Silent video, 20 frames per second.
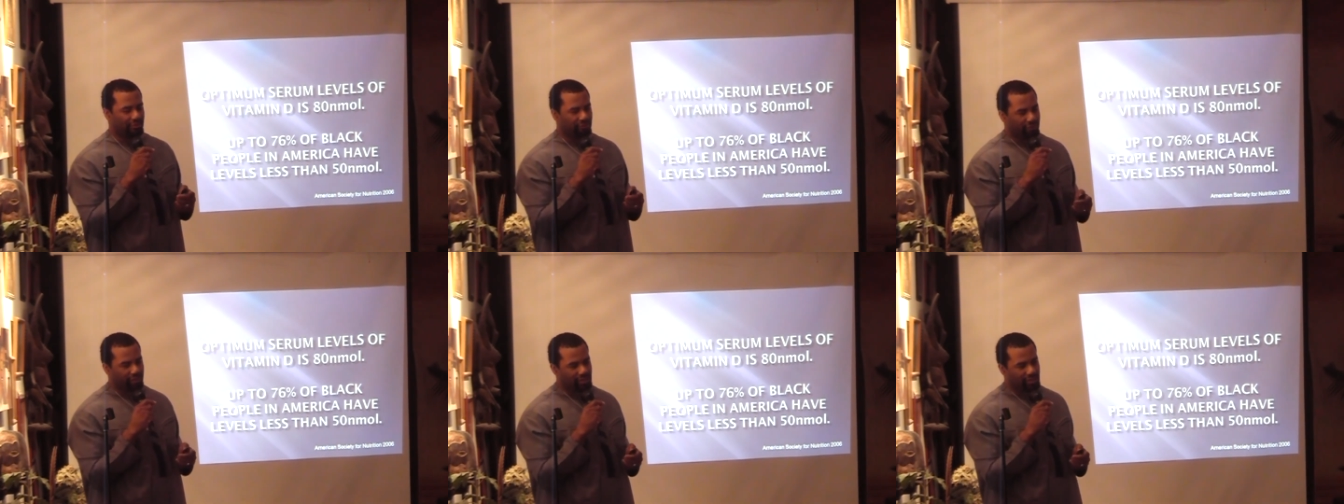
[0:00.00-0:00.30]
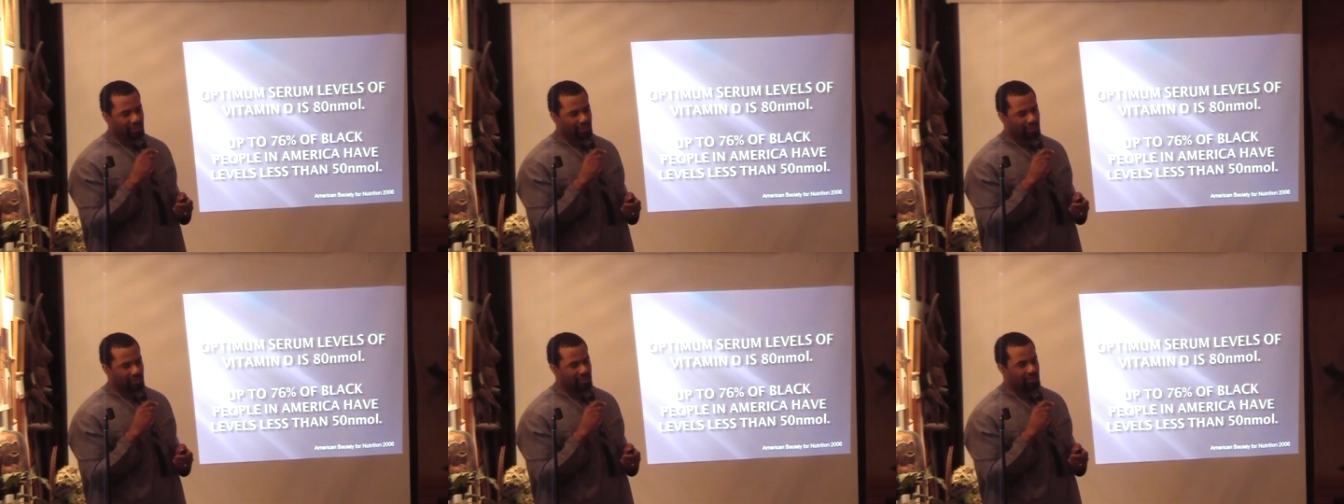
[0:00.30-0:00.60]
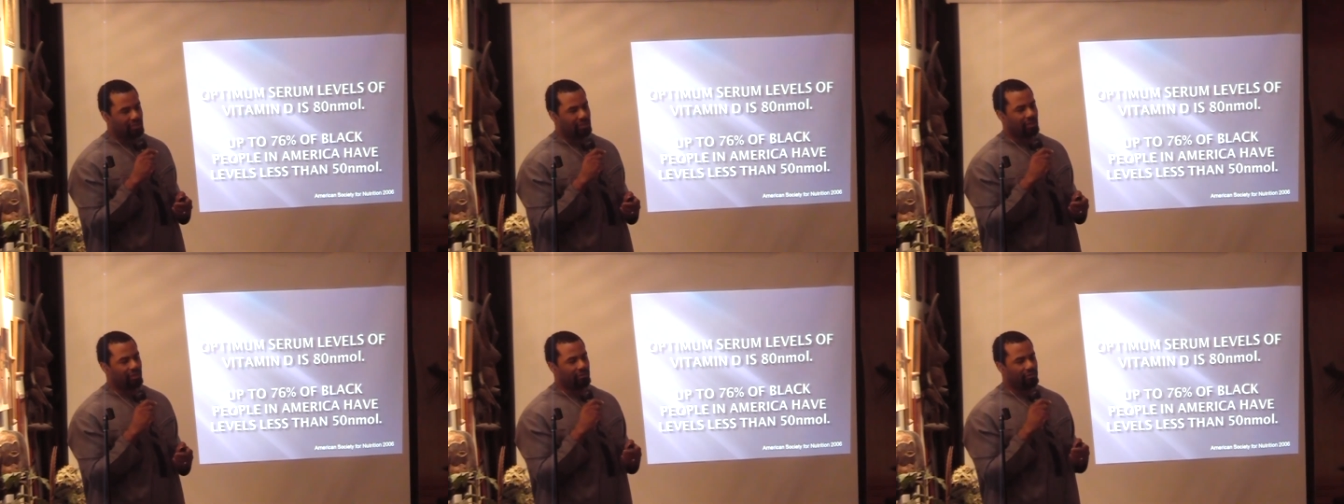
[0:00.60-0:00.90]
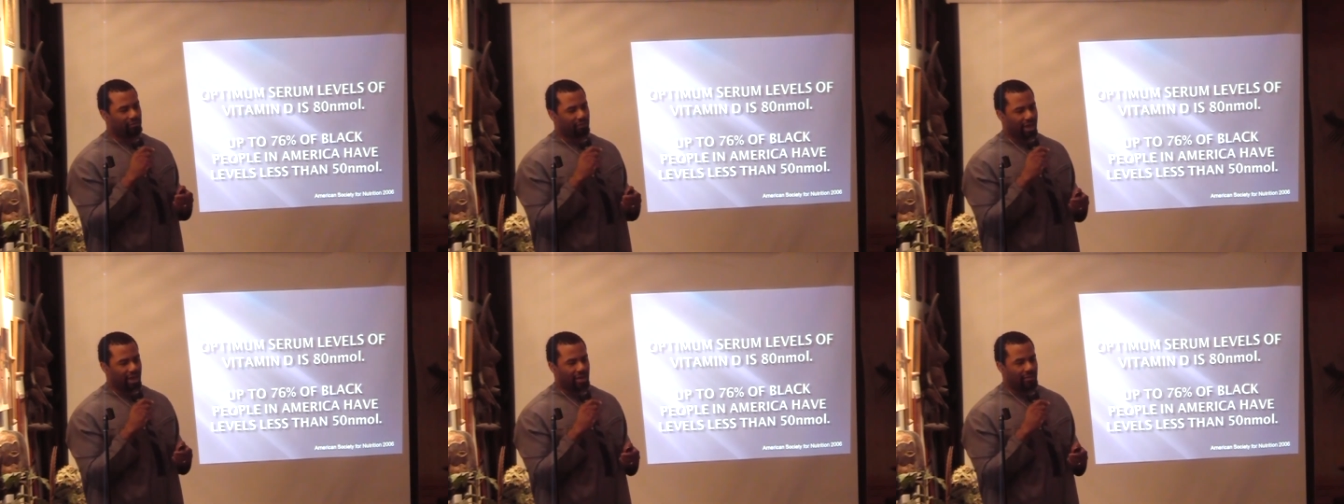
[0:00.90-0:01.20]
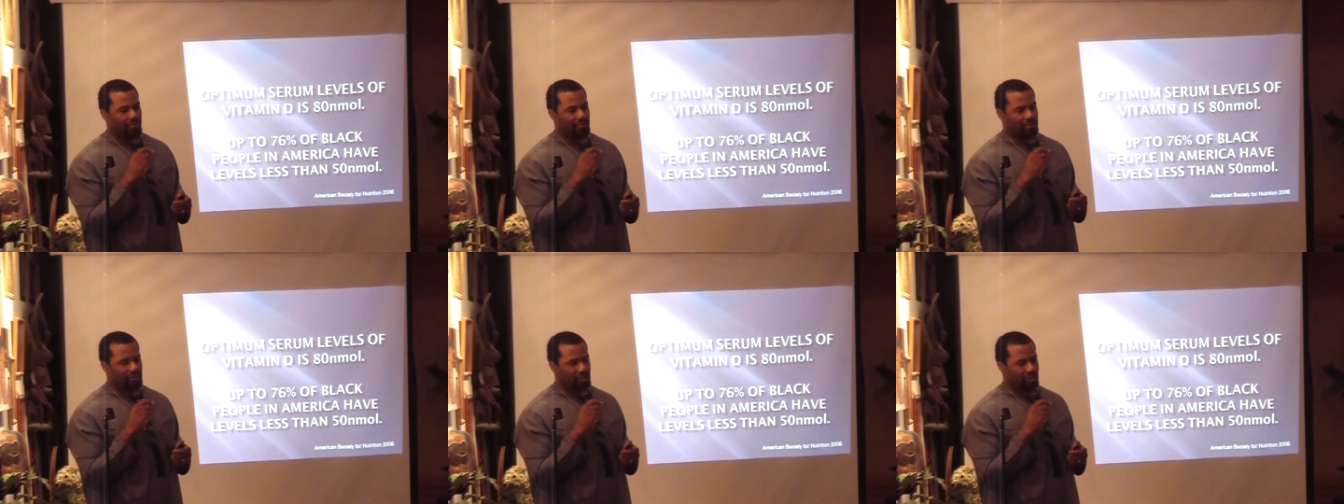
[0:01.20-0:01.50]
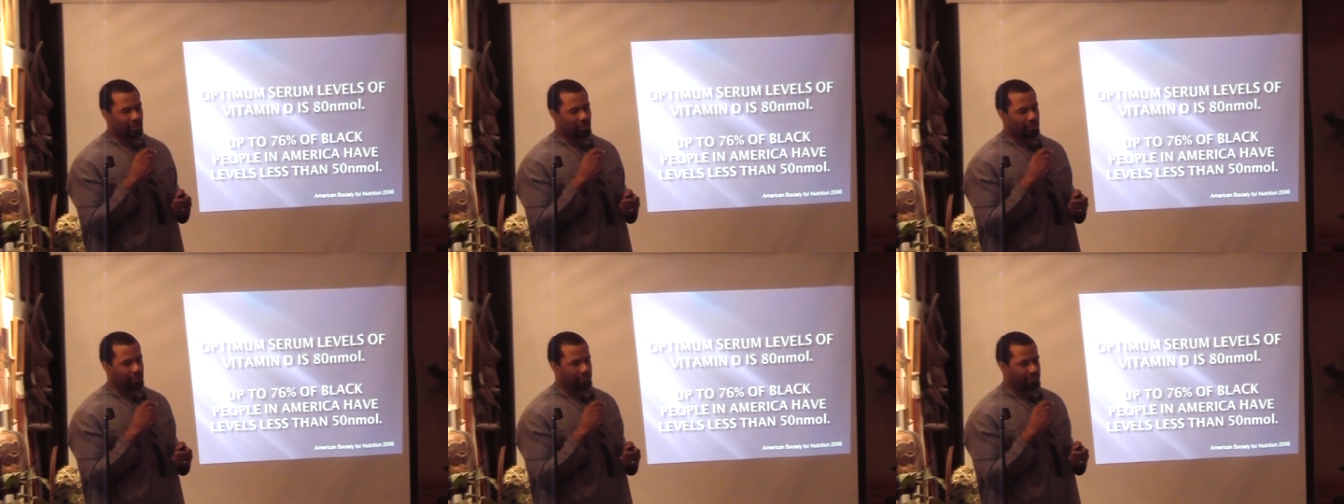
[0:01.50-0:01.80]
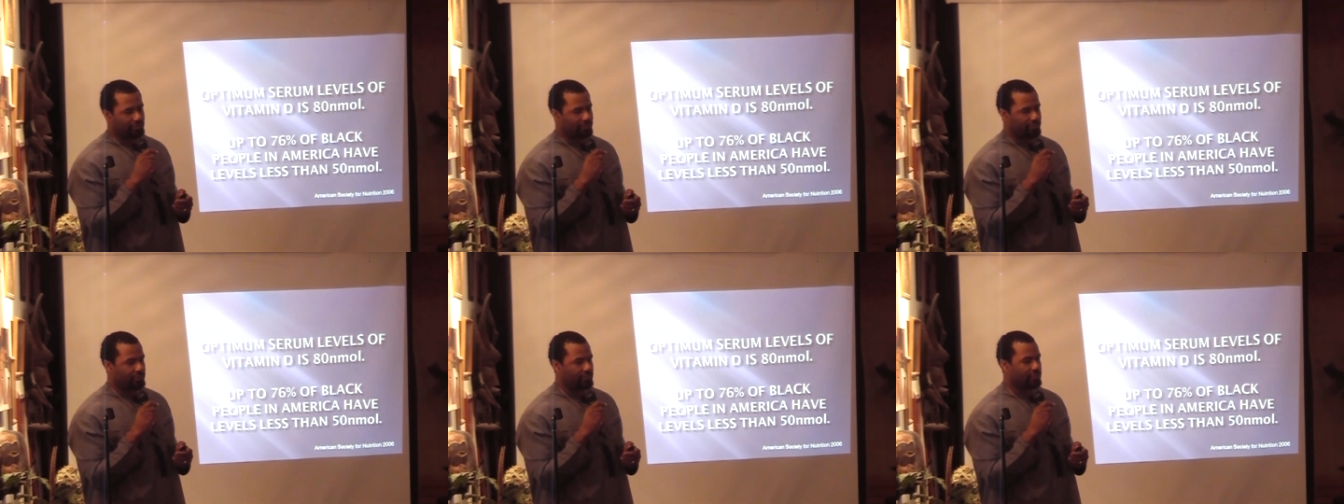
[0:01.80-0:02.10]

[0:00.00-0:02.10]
deficient in vitamin D.